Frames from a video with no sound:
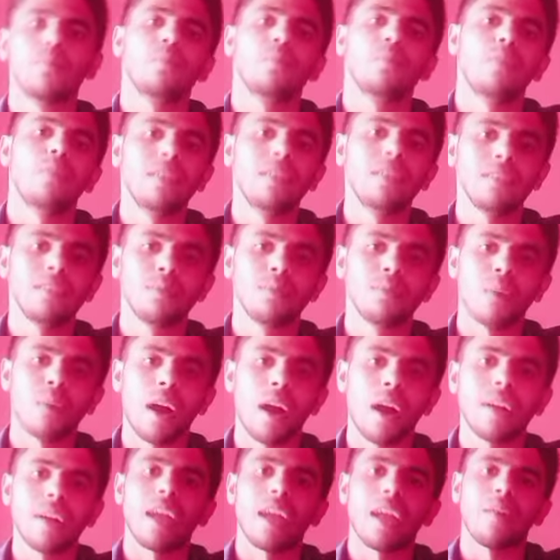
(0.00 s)
which
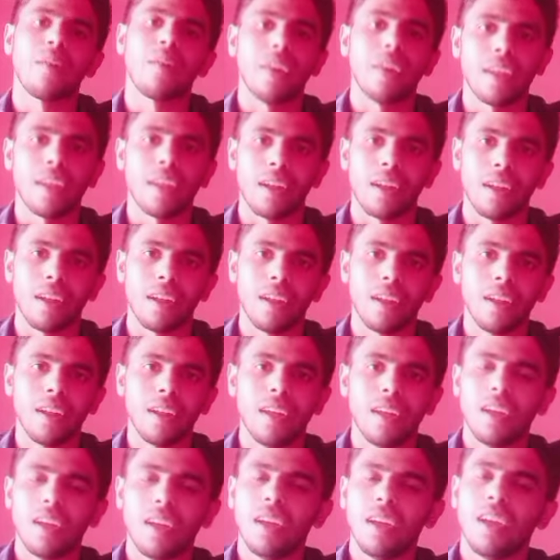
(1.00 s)
part have an error.
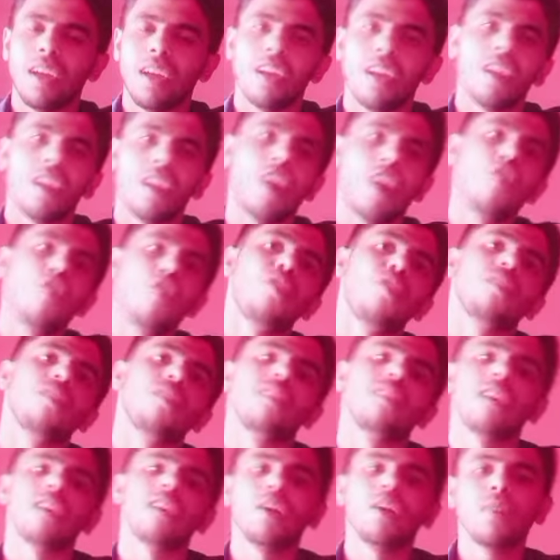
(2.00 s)
Now
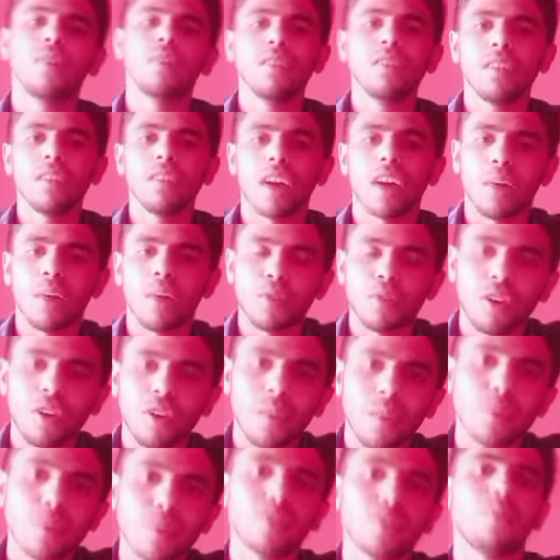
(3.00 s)
if I'm
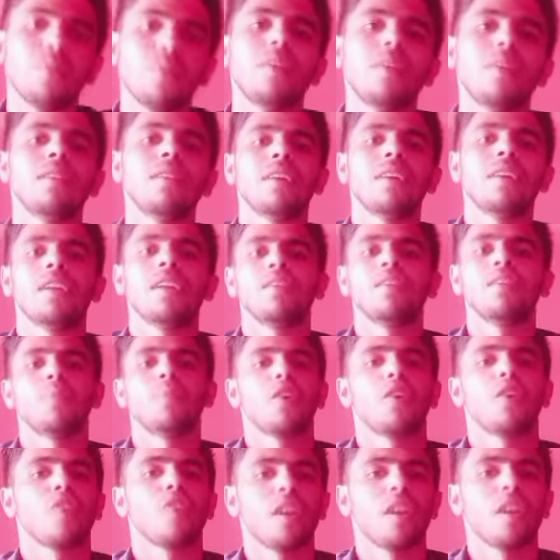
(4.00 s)
talking about jumble sentence
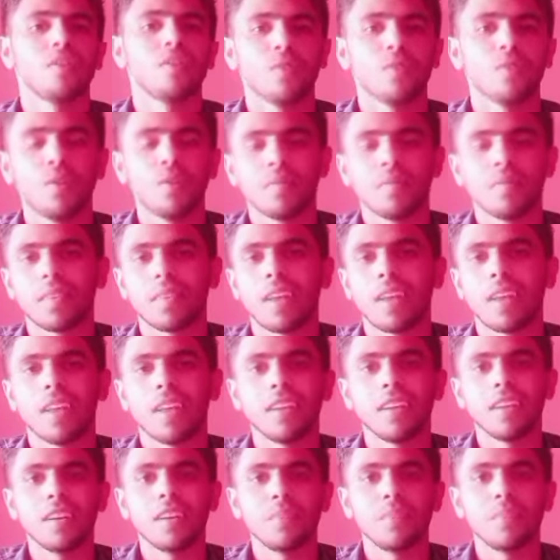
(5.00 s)
PQRS form,
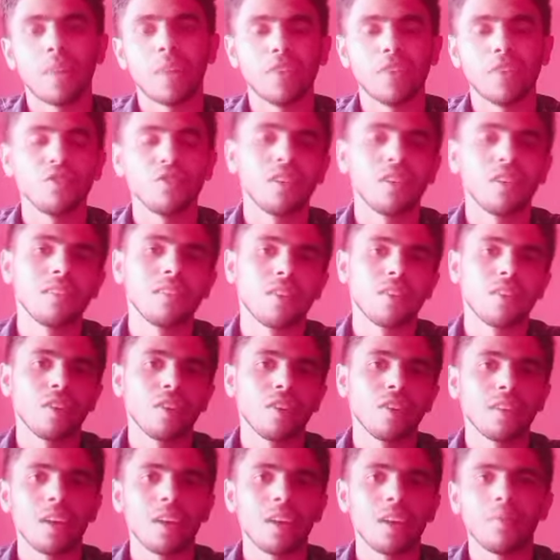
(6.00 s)
then the many students
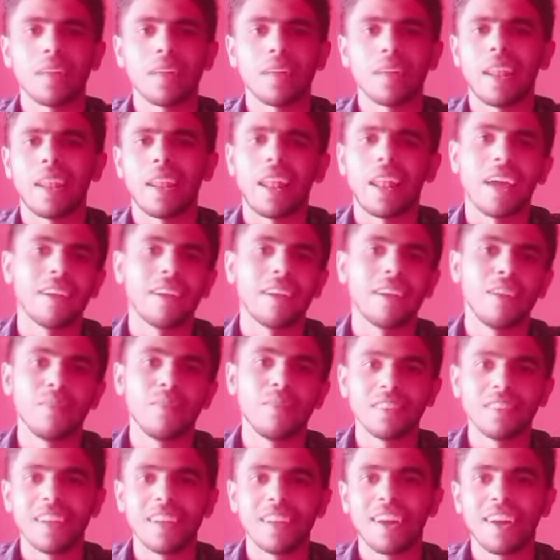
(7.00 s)
took them lightly,
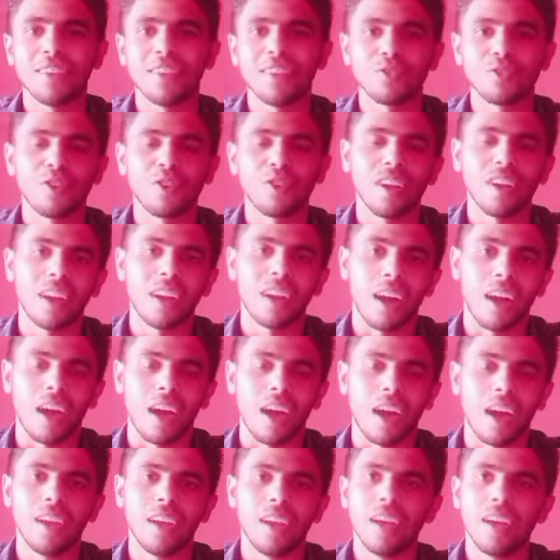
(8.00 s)
but they are score
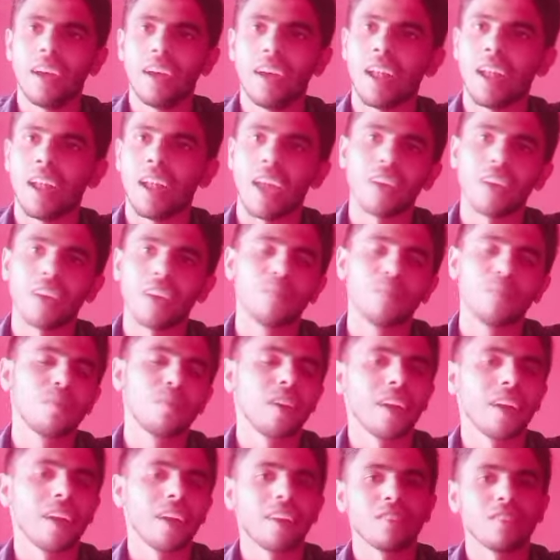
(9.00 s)
high. Like if
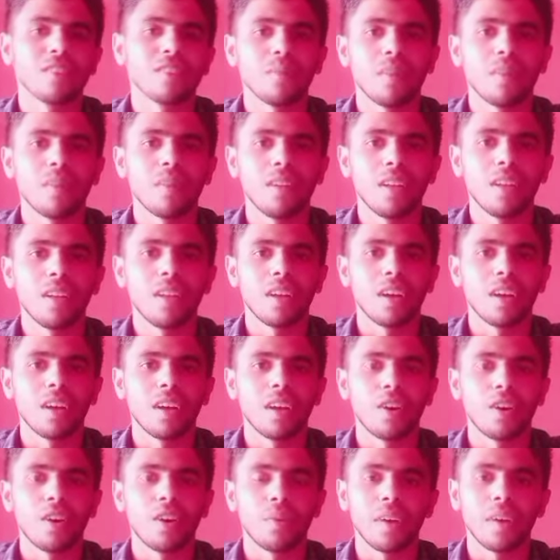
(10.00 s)
take an example
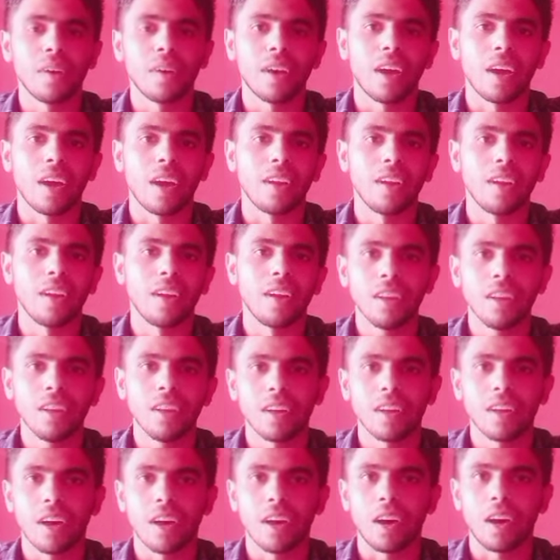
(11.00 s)
of a ND
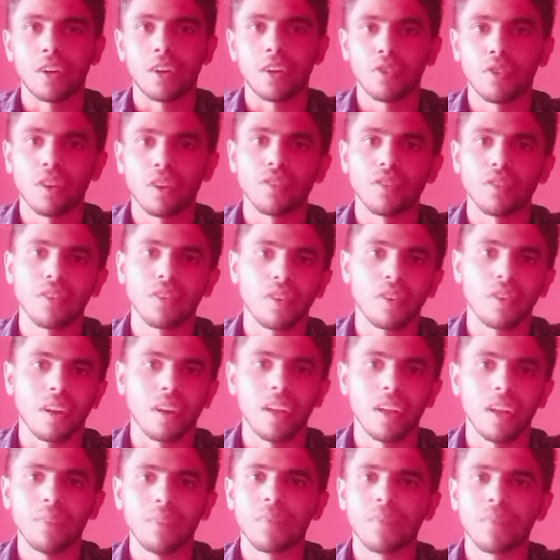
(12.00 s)

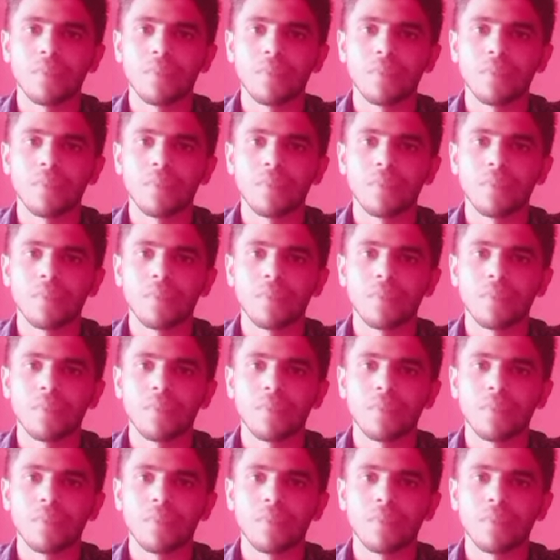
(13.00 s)
2020,